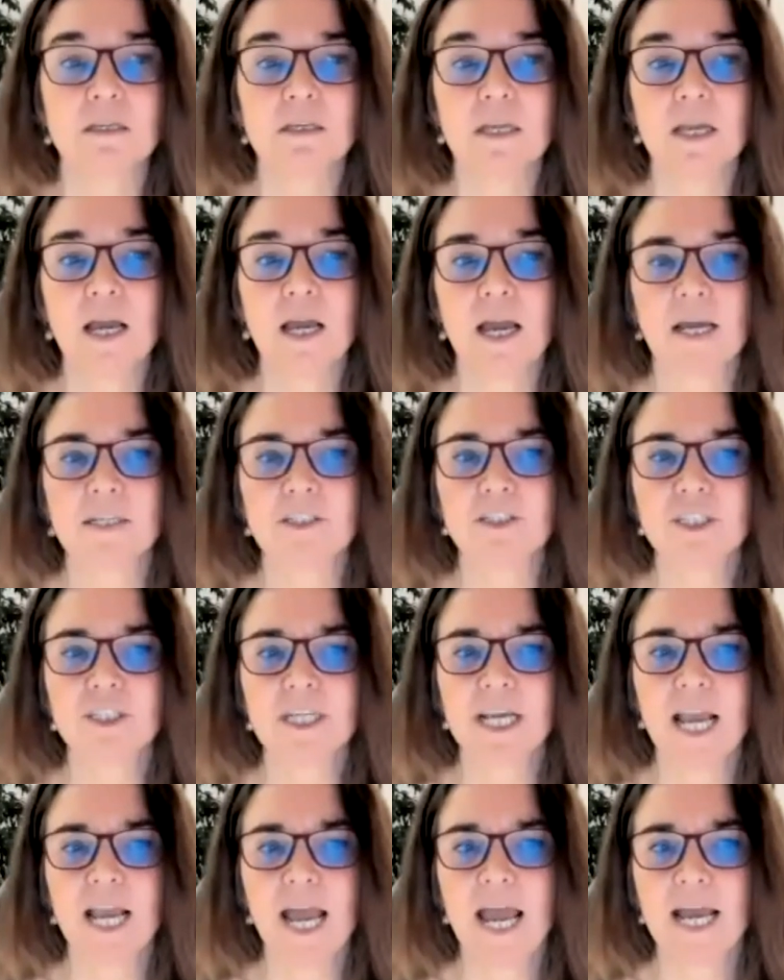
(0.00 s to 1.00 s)
Yeah, and
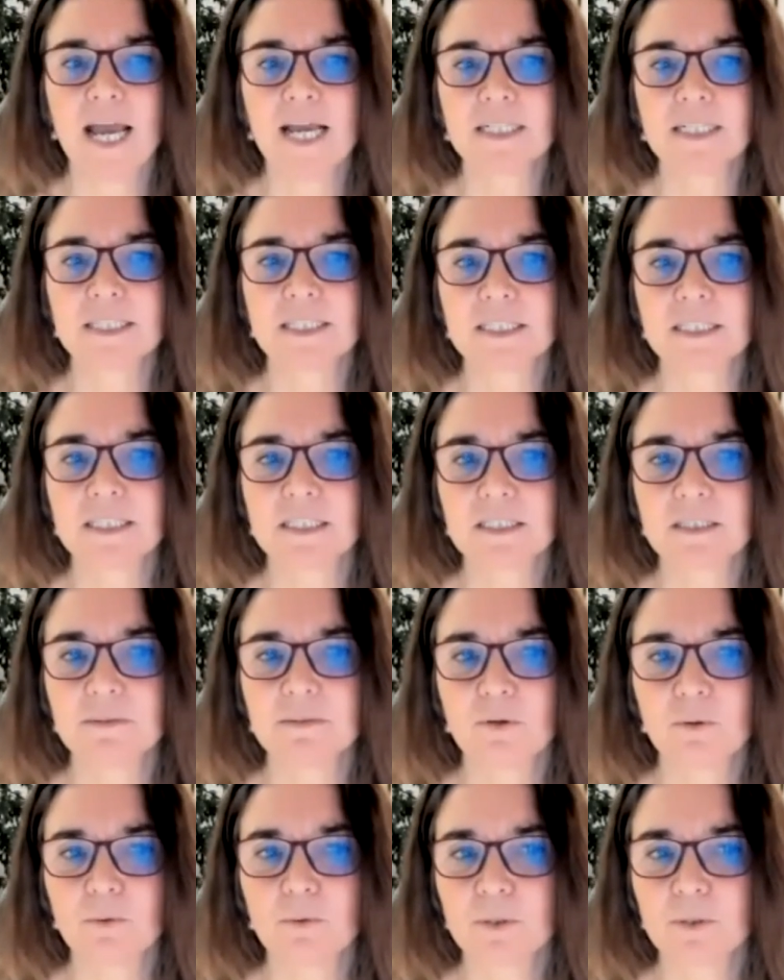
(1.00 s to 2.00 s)
she has
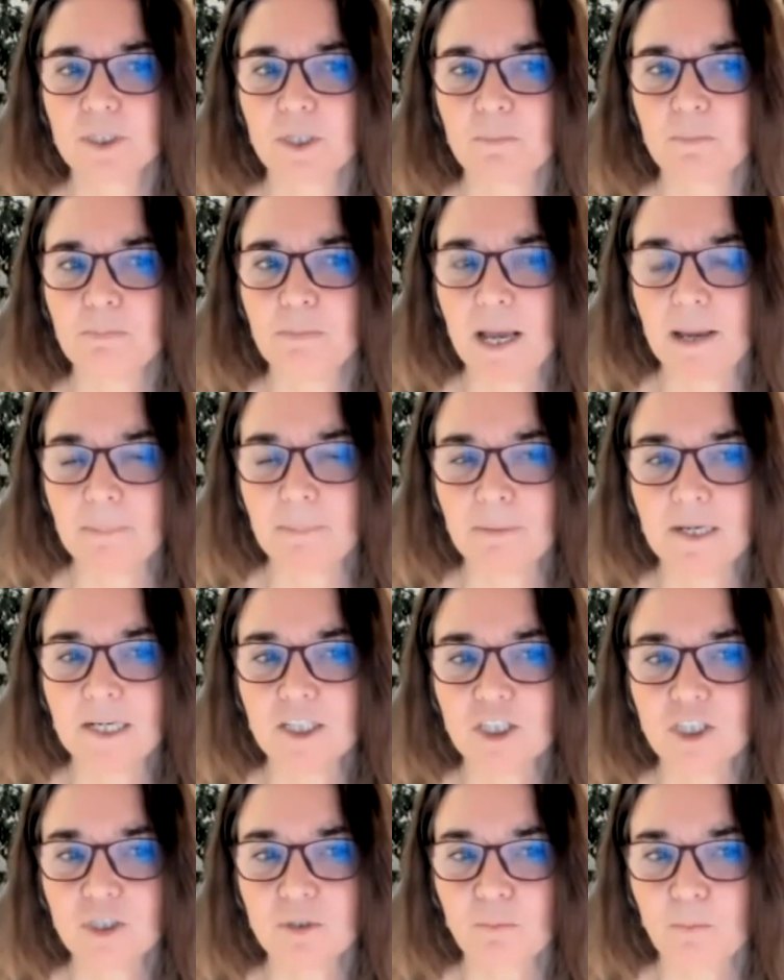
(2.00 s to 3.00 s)
also
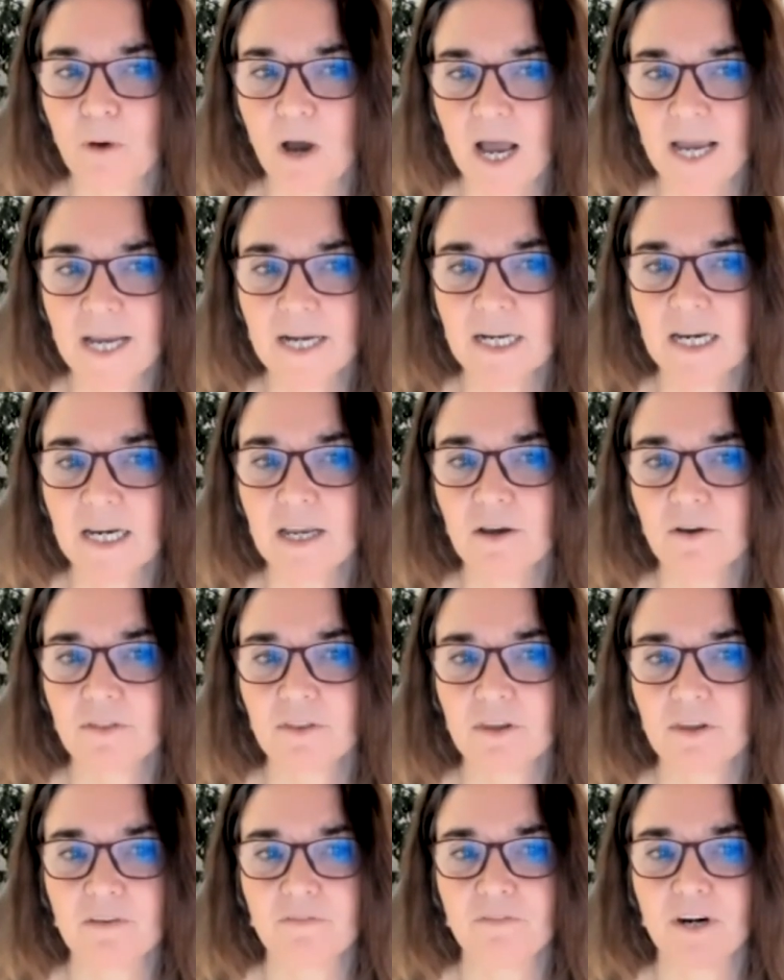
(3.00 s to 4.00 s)
published widely on
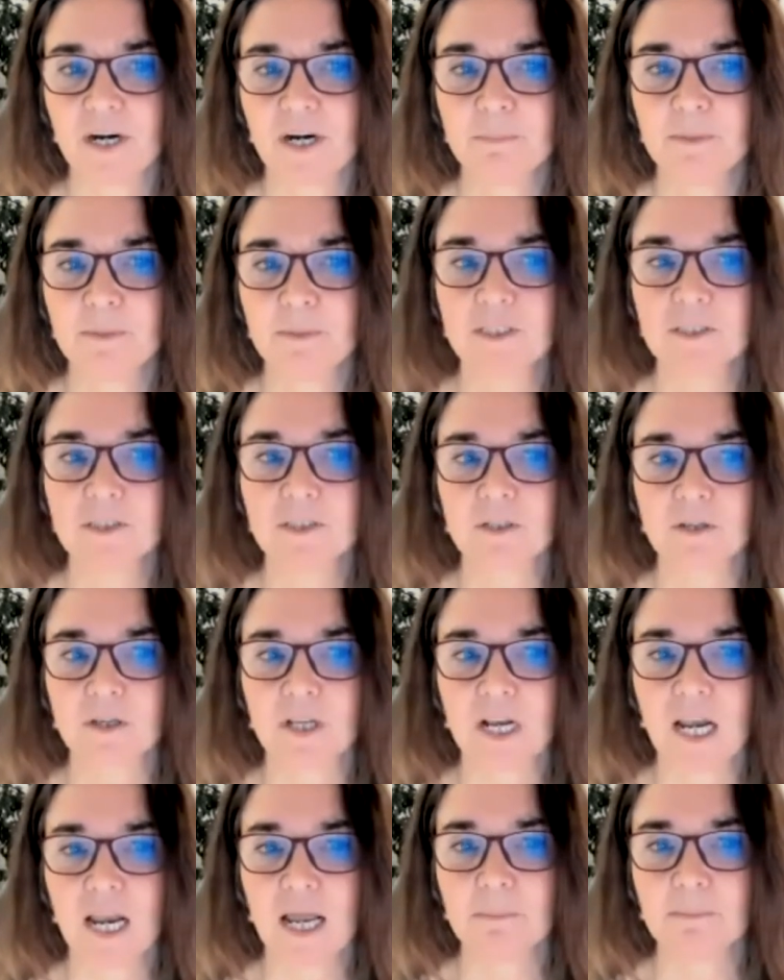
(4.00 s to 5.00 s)
the environment, on
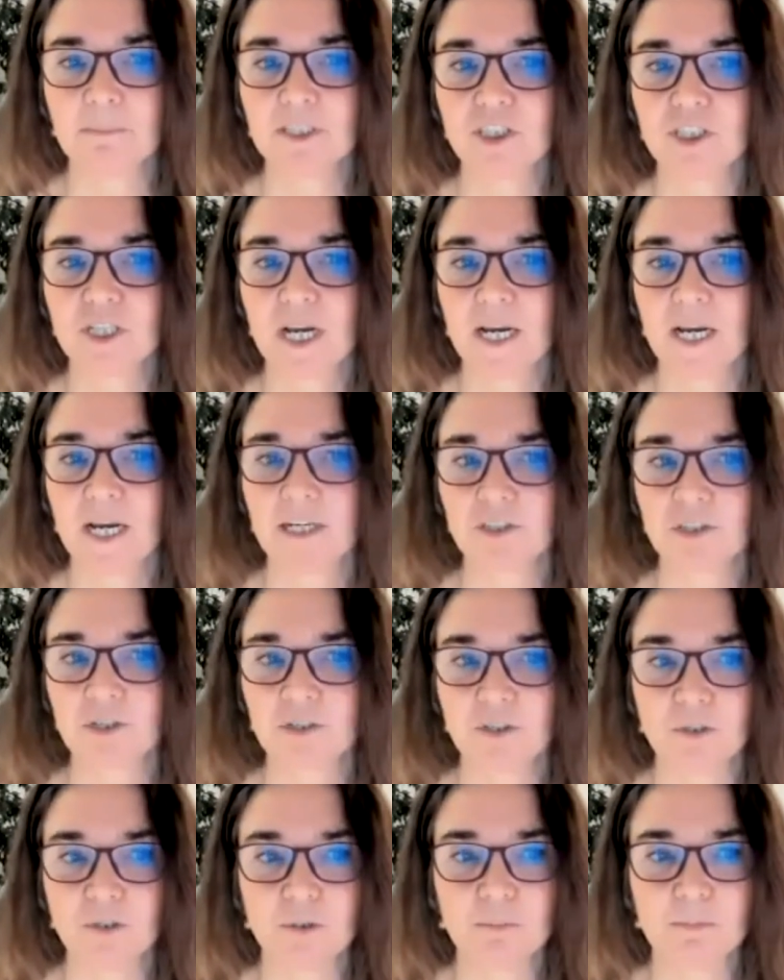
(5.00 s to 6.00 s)
climate change,
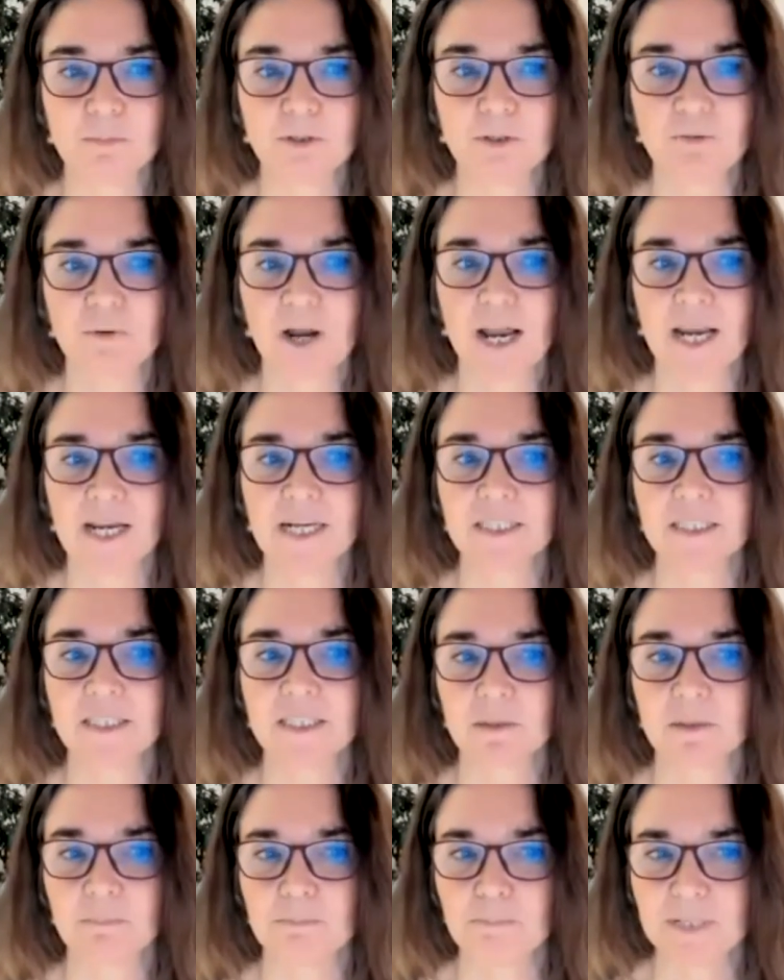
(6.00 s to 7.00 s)
on human rights,
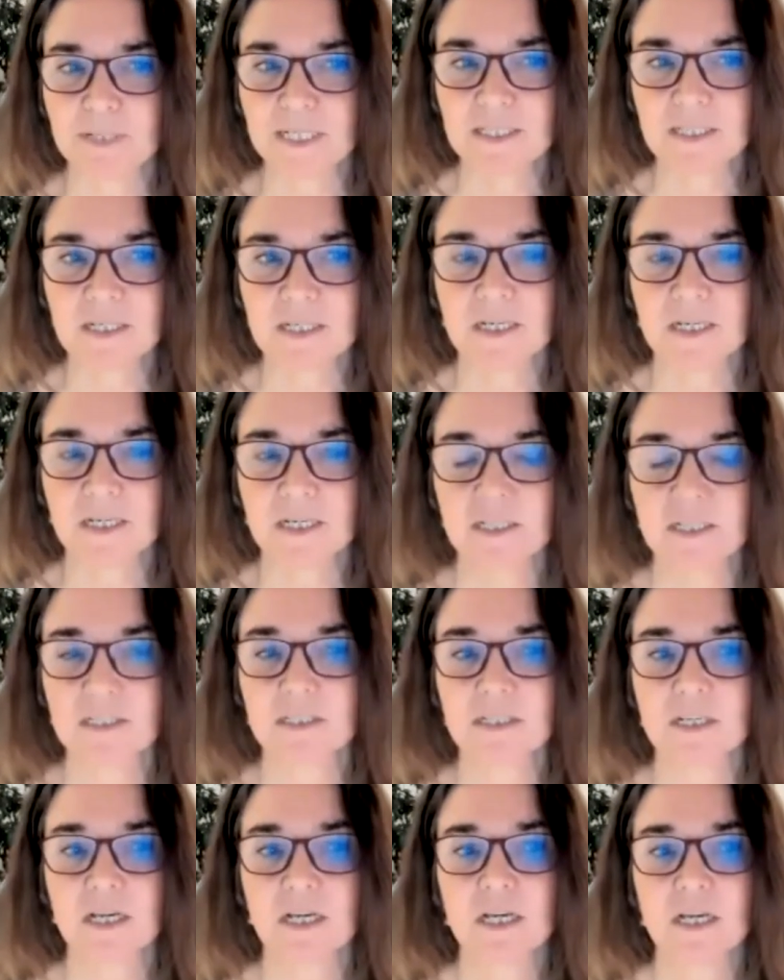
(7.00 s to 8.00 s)
on
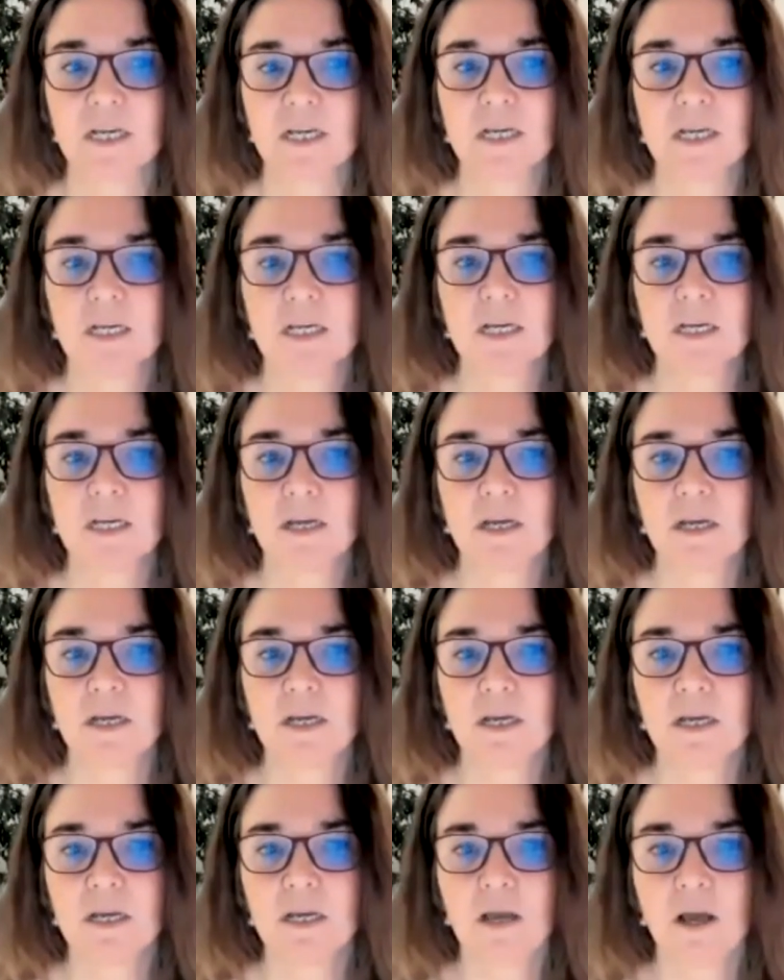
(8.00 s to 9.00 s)
business,
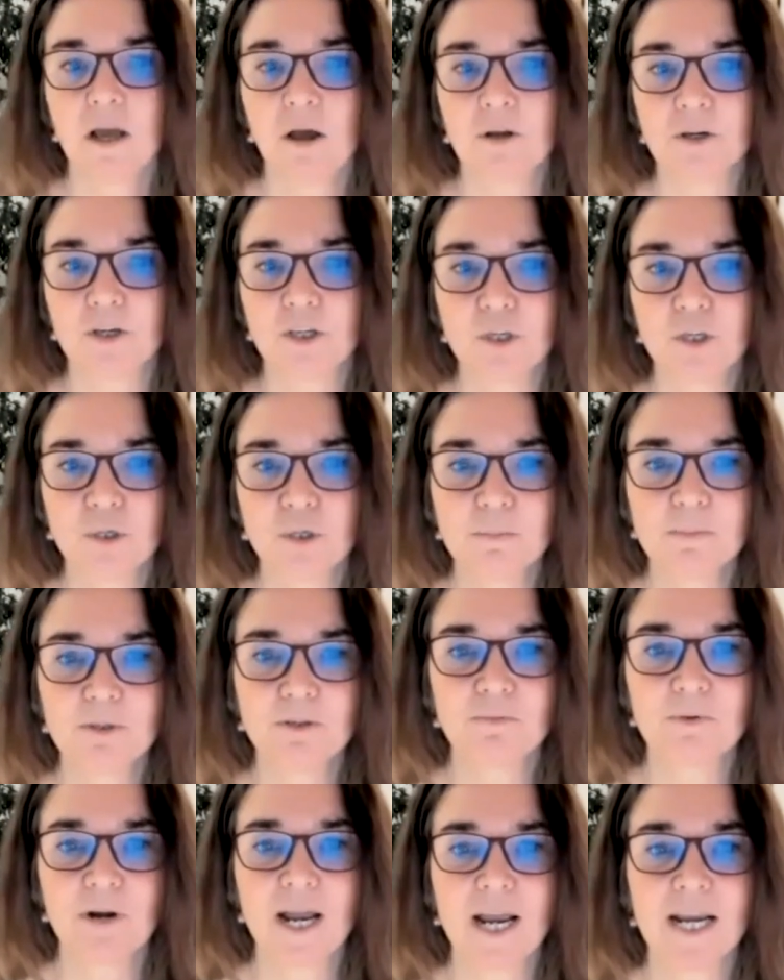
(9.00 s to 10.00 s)
on
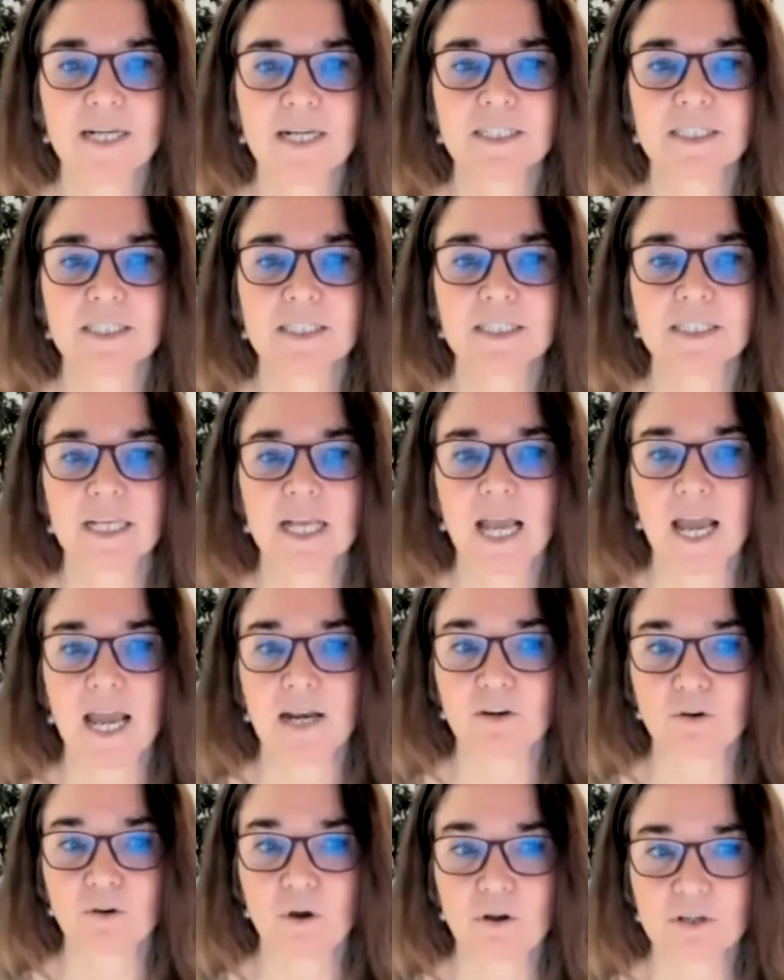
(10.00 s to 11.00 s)
human rights
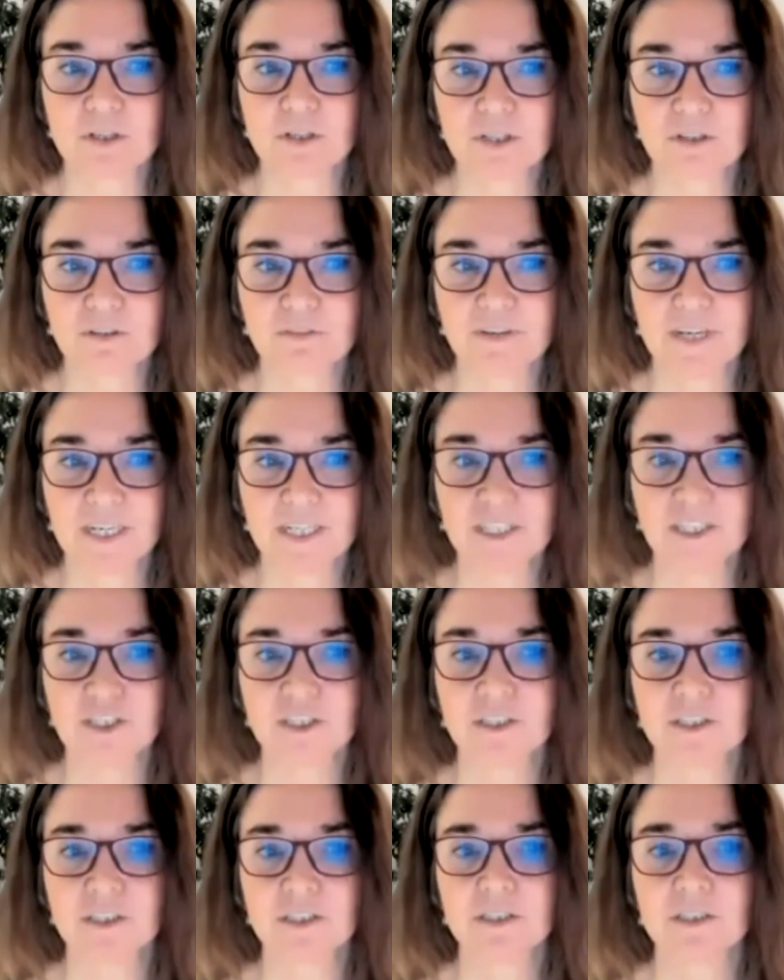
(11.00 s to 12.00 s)
and
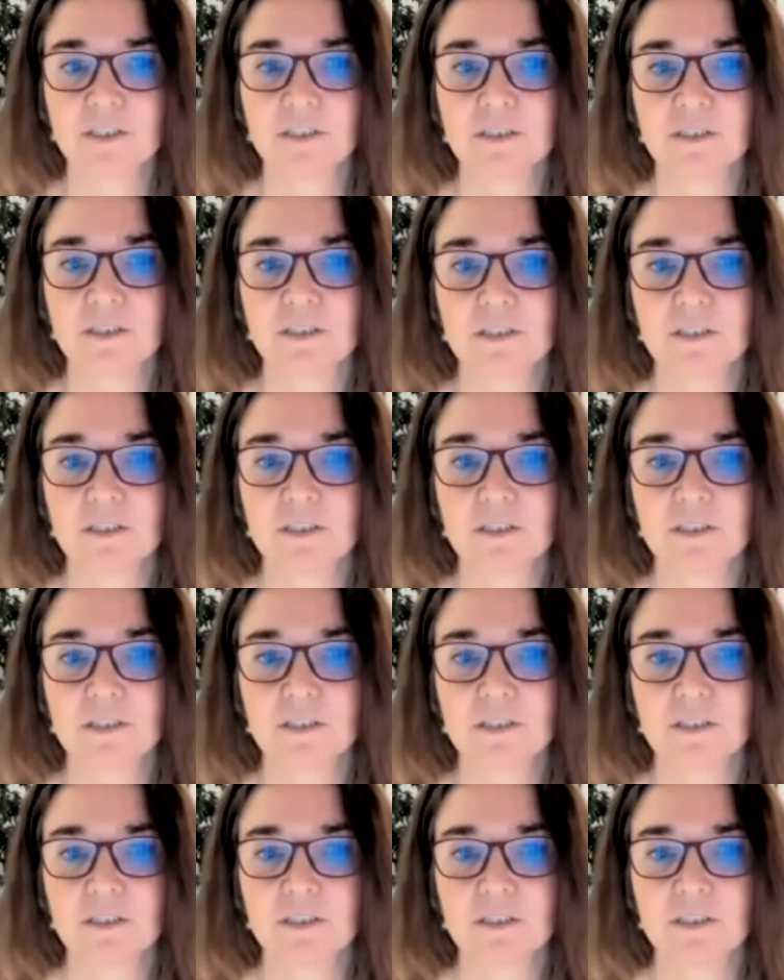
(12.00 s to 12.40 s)
conservation.